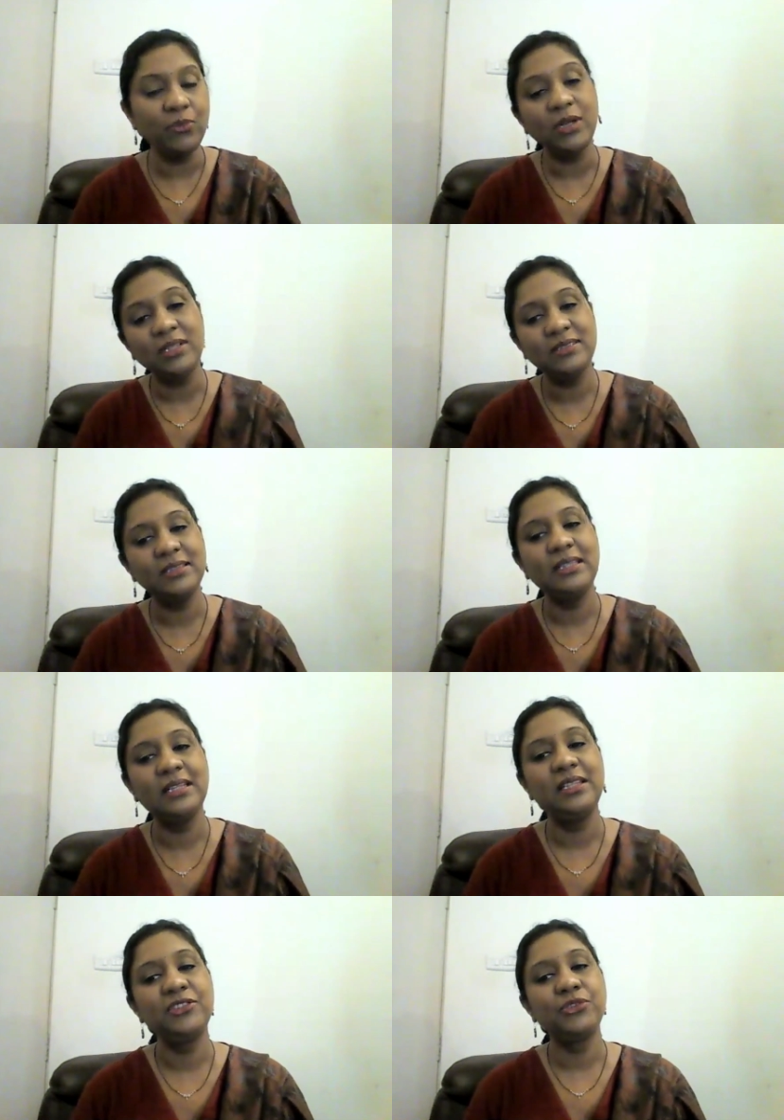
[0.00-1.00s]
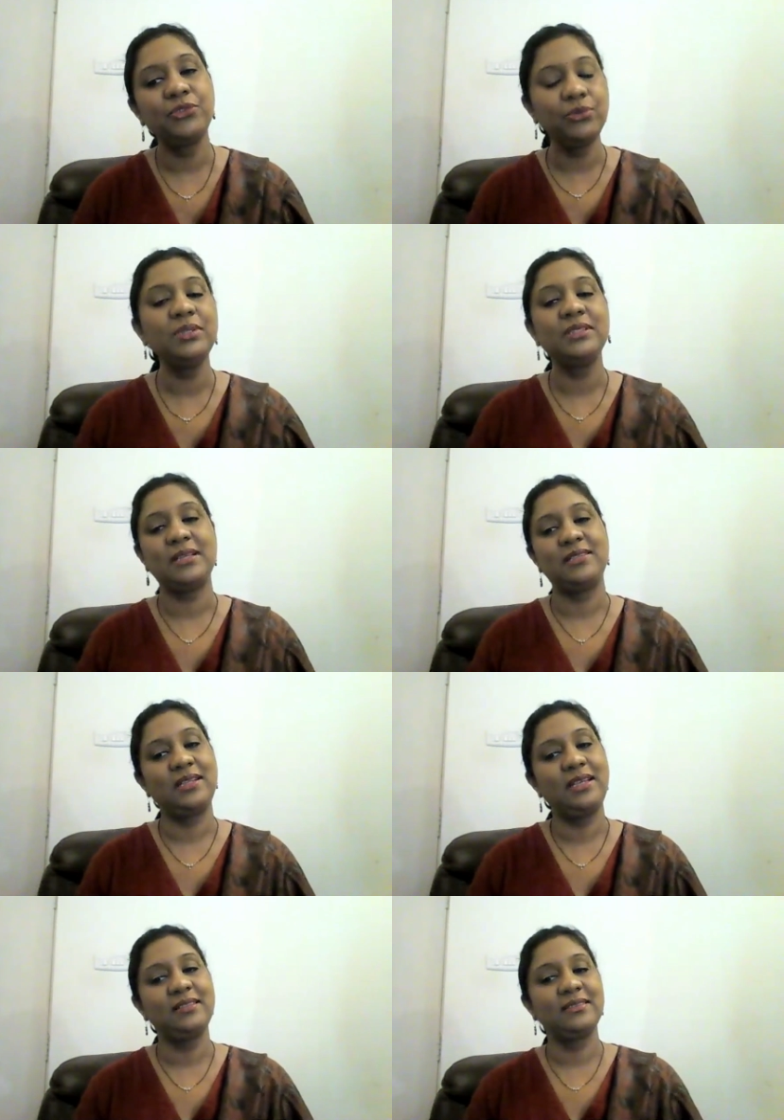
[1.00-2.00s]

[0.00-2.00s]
and what is it that they should do in such a case?